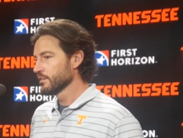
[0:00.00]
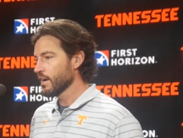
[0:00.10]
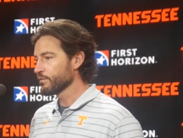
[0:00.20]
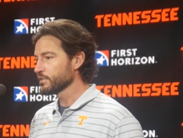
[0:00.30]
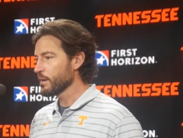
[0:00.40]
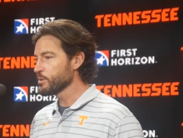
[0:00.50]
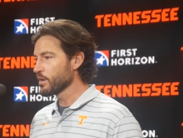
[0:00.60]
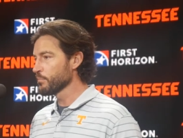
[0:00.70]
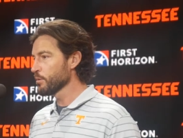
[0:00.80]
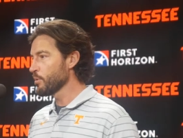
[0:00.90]
Every time you
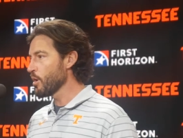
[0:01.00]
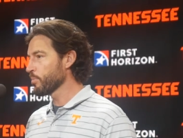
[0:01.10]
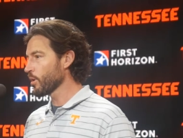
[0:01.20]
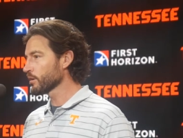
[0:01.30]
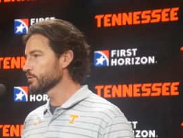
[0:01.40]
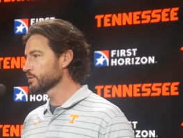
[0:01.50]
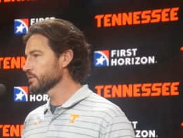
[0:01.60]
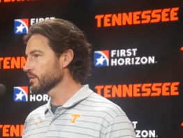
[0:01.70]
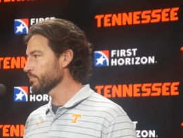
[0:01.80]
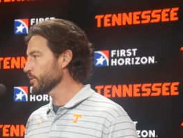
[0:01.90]
come to the ballpark, you
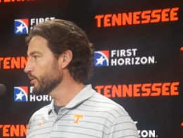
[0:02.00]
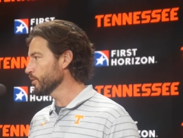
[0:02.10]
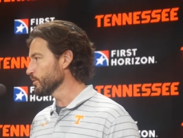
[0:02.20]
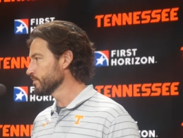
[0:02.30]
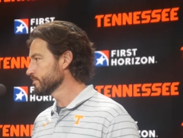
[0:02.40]
see something new.